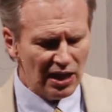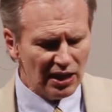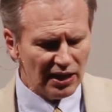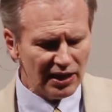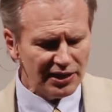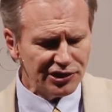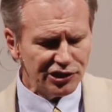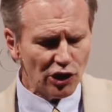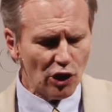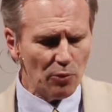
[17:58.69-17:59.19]

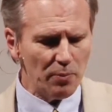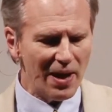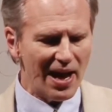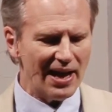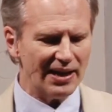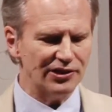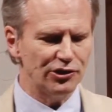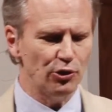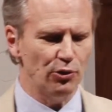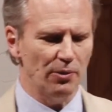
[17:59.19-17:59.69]
Let's go
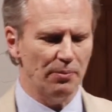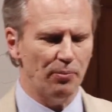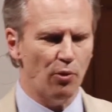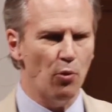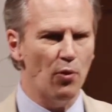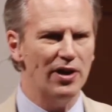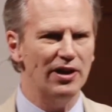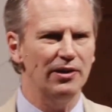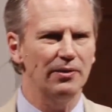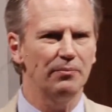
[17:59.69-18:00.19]
back to a
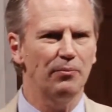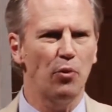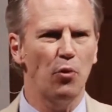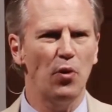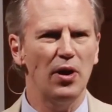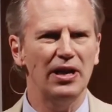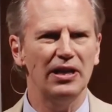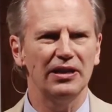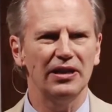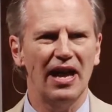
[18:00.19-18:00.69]
point
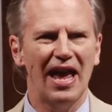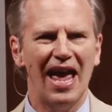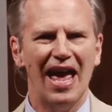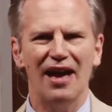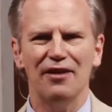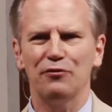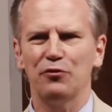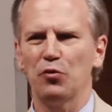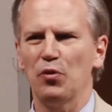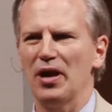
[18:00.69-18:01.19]
point
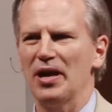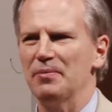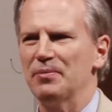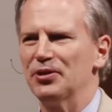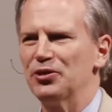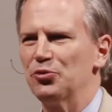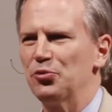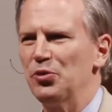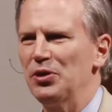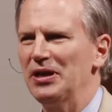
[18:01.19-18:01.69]
halfway
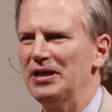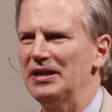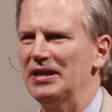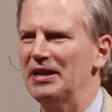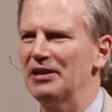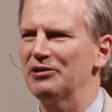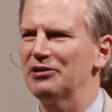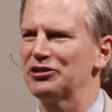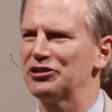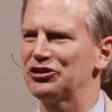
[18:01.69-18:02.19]
between
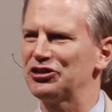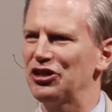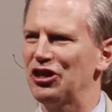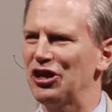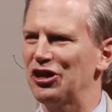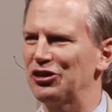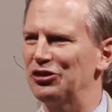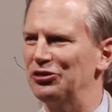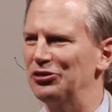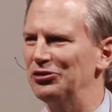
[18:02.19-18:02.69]

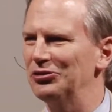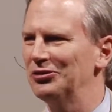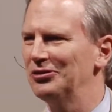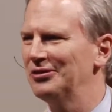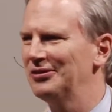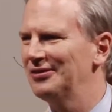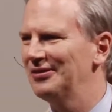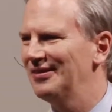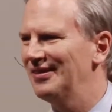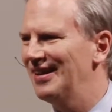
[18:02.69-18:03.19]
Aristotle
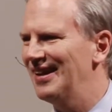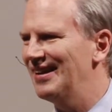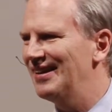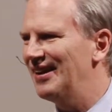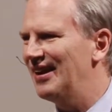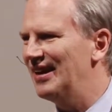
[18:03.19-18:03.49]
and